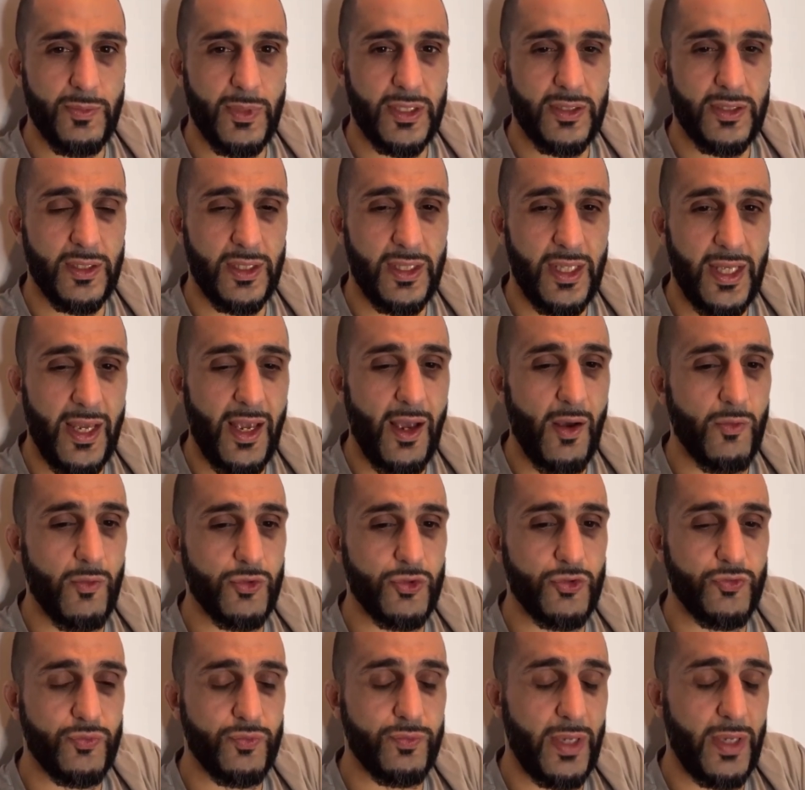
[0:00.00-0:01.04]
But today I
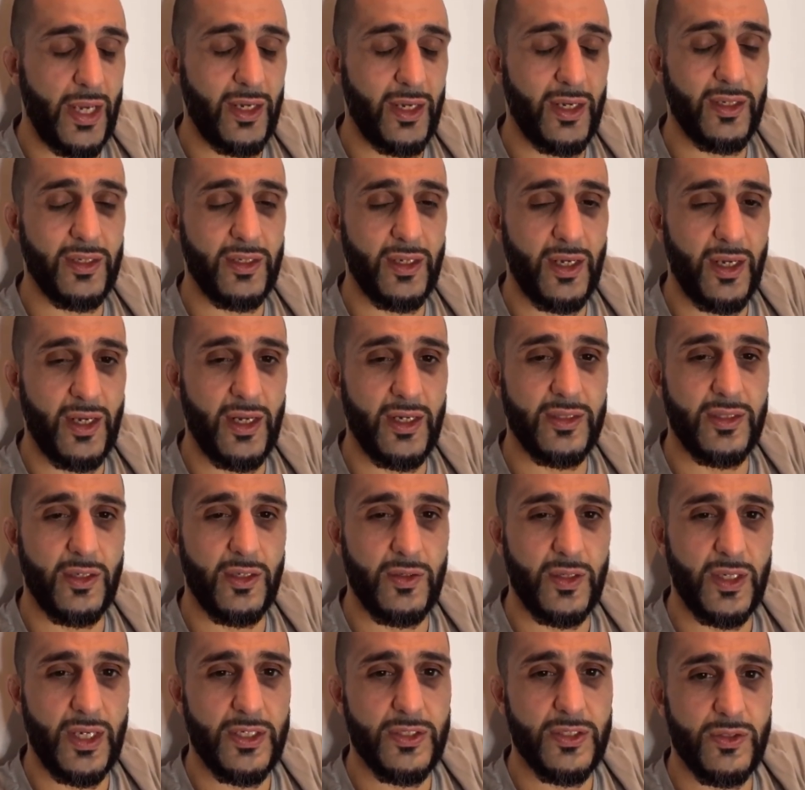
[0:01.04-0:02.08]
got to
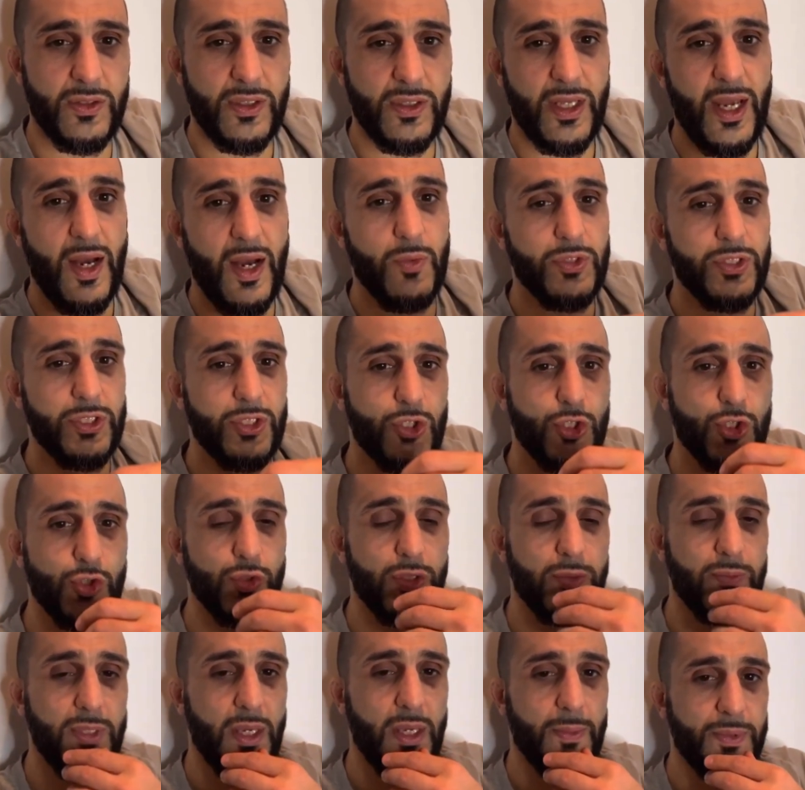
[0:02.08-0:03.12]
tell you guys, today I was
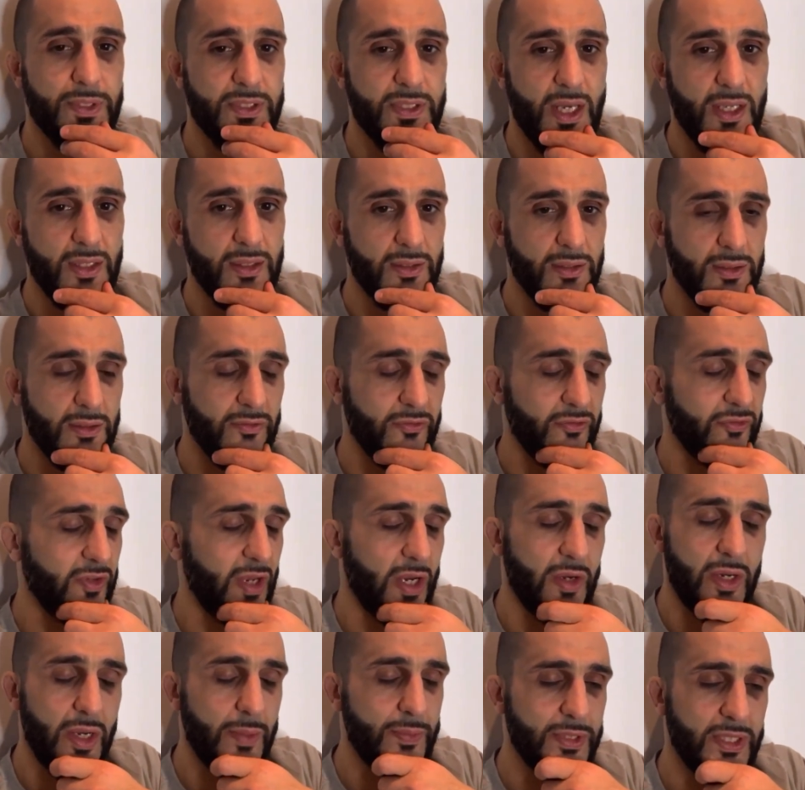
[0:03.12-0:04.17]
extremely upset,
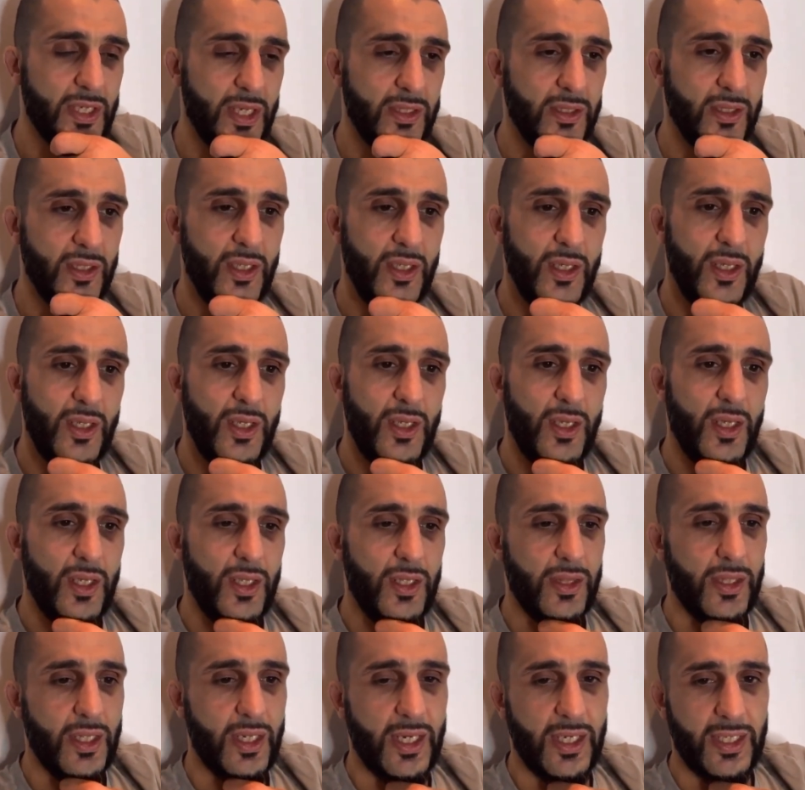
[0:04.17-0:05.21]
very upset,
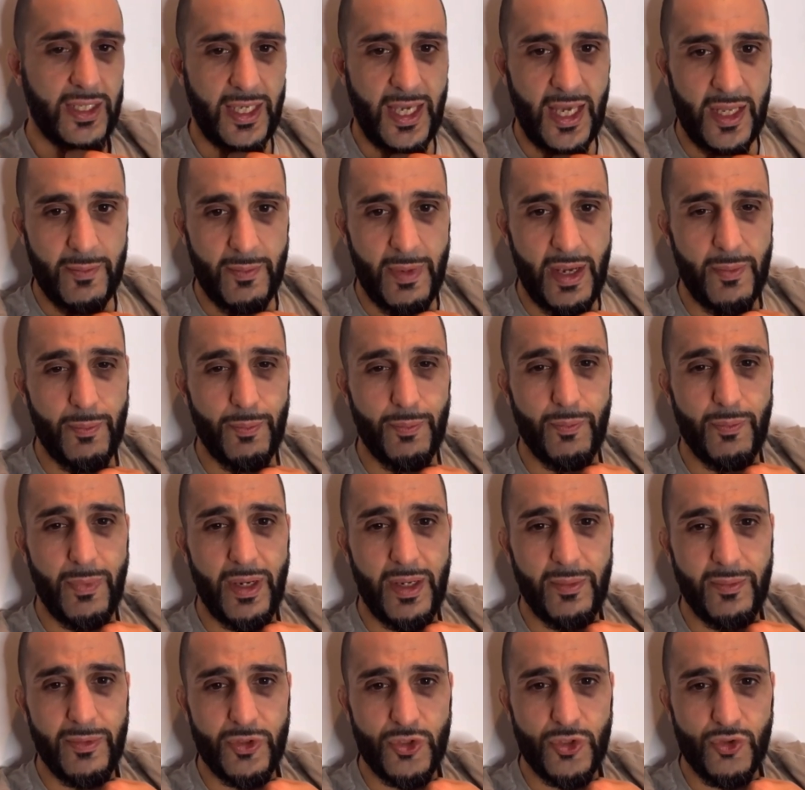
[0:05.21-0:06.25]
that again, my
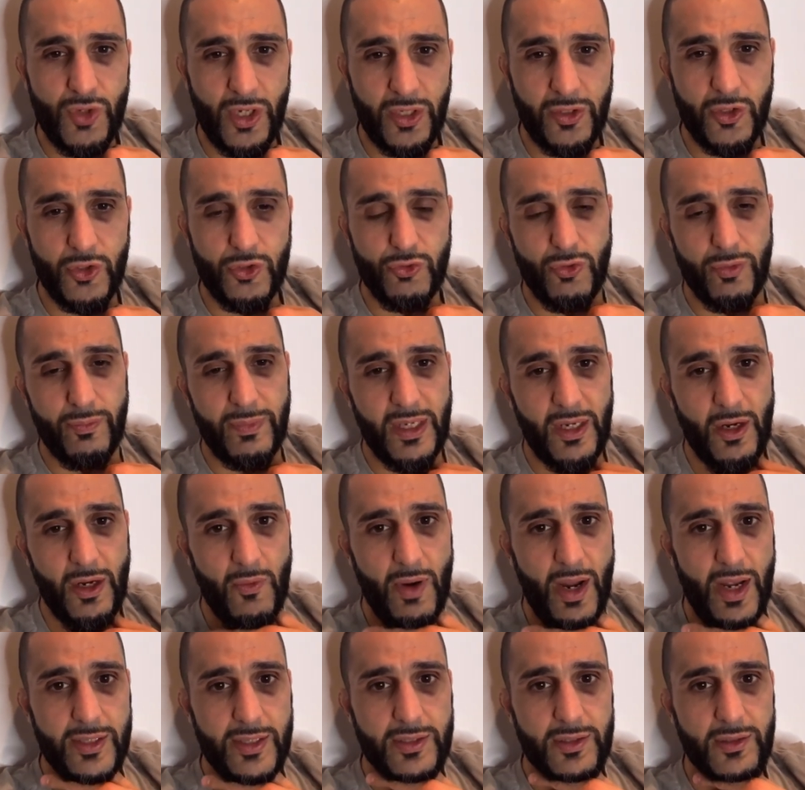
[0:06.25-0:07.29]
instructors were being
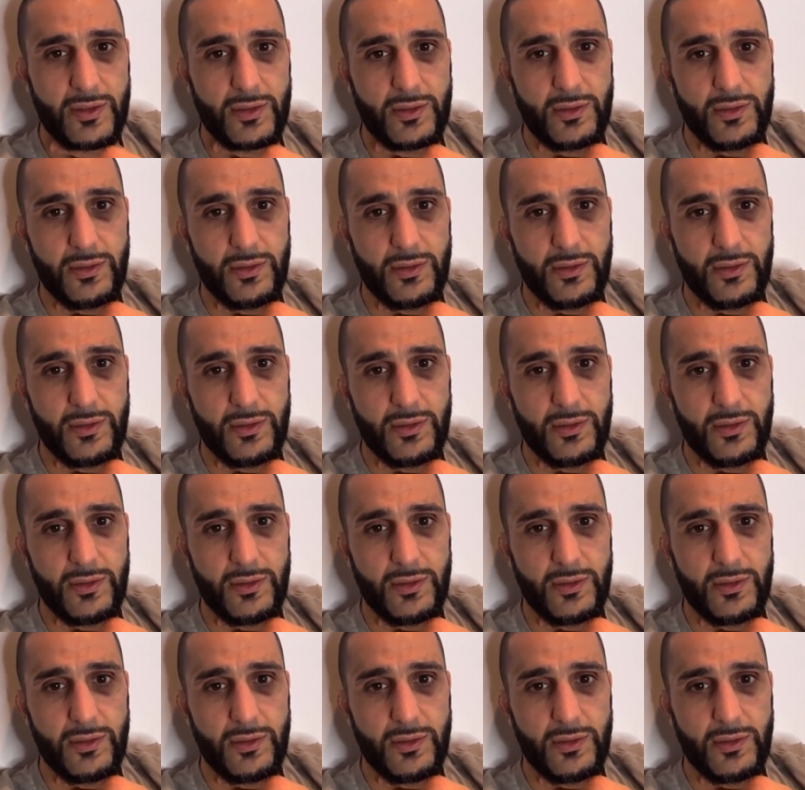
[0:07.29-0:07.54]
harassed.